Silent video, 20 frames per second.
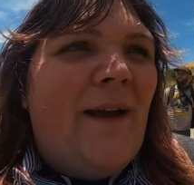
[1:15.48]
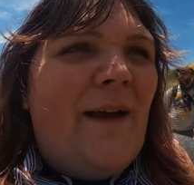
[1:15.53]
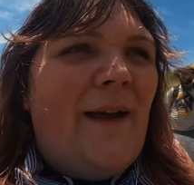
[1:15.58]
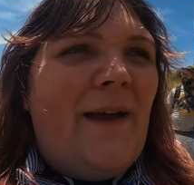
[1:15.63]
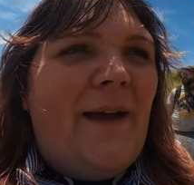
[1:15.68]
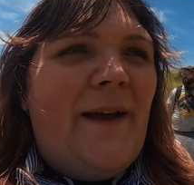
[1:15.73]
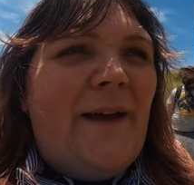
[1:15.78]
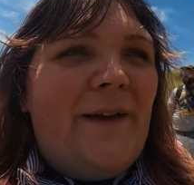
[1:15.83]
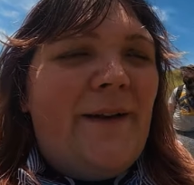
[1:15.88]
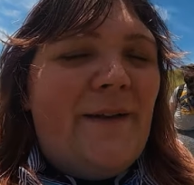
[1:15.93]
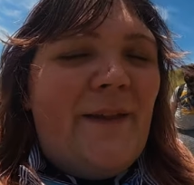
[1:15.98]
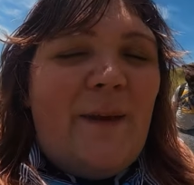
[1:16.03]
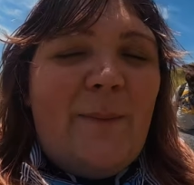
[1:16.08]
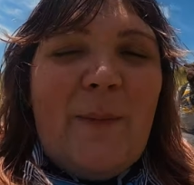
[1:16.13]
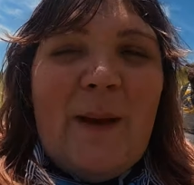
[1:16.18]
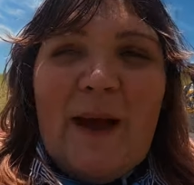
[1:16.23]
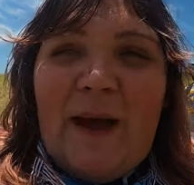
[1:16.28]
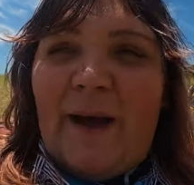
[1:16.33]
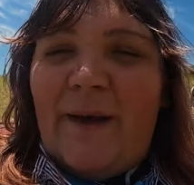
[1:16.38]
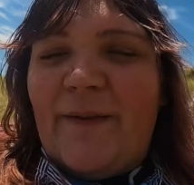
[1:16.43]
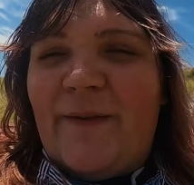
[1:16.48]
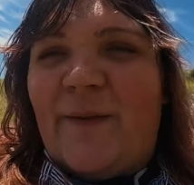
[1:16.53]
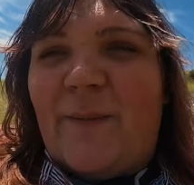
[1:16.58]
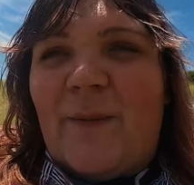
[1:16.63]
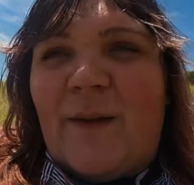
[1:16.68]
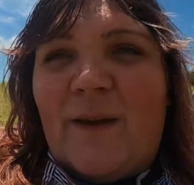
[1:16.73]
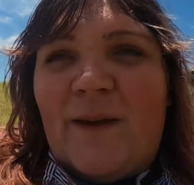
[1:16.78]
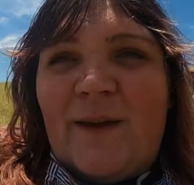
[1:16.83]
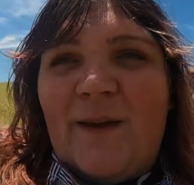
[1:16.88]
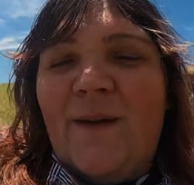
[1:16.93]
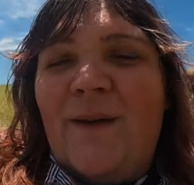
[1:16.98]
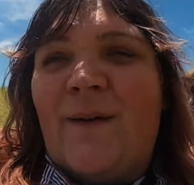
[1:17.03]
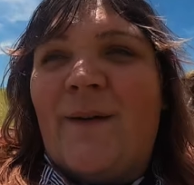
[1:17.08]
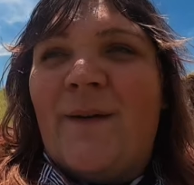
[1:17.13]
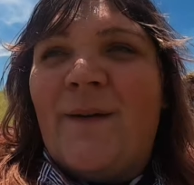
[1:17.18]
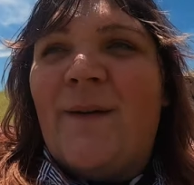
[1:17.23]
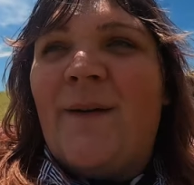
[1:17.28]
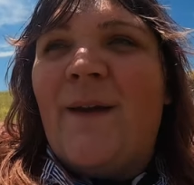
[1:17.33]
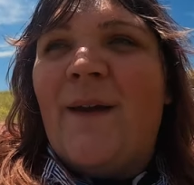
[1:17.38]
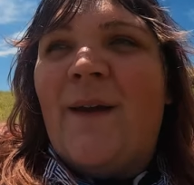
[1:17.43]
and they passed me.
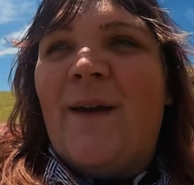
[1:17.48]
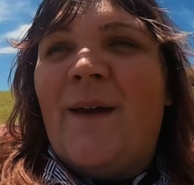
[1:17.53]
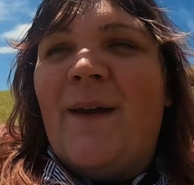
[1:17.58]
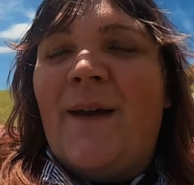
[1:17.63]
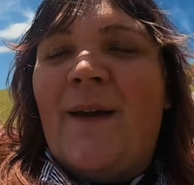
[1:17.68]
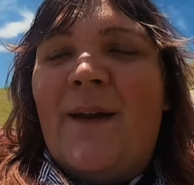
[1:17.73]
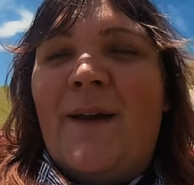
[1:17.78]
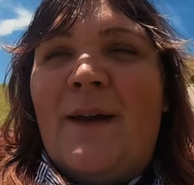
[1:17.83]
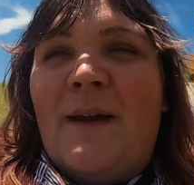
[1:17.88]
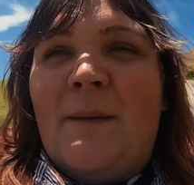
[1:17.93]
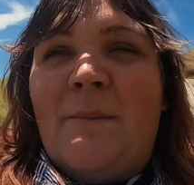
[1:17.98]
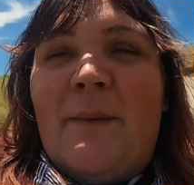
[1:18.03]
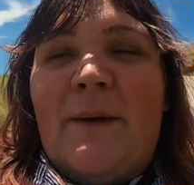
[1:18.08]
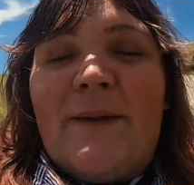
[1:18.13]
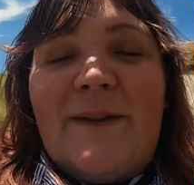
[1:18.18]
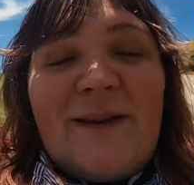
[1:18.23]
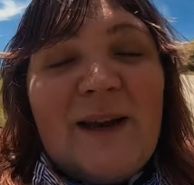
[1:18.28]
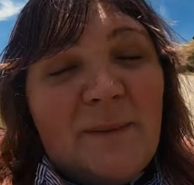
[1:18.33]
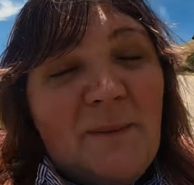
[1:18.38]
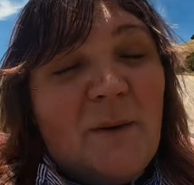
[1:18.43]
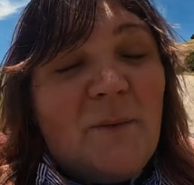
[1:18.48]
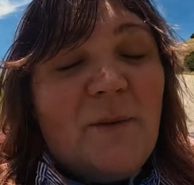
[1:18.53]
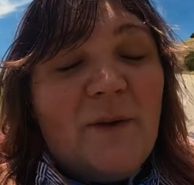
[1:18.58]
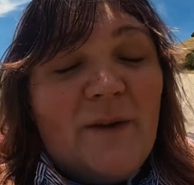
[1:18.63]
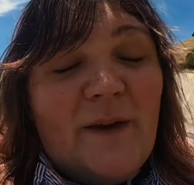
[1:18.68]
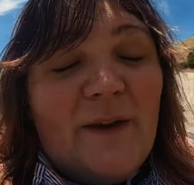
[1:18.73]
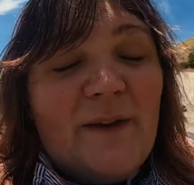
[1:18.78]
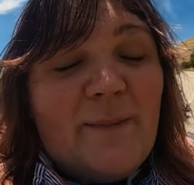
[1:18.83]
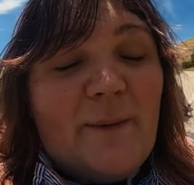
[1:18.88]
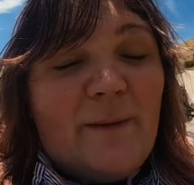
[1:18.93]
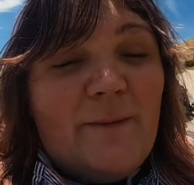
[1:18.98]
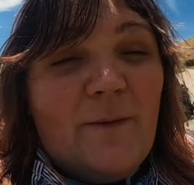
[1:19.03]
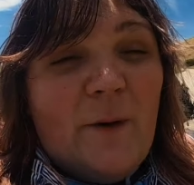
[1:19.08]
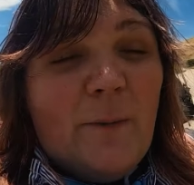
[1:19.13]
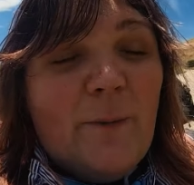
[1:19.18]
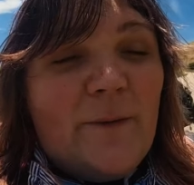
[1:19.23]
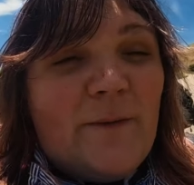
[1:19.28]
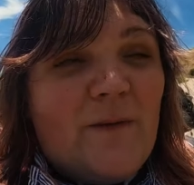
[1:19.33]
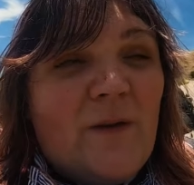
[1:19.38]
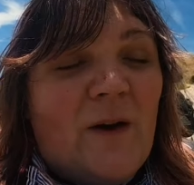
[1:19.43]
By the time I realized my
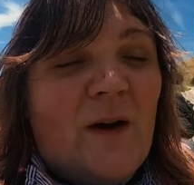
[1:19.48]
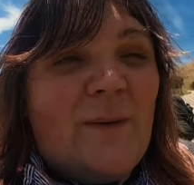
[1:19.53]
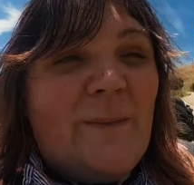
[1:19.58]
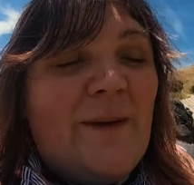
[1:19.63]
phone was gone,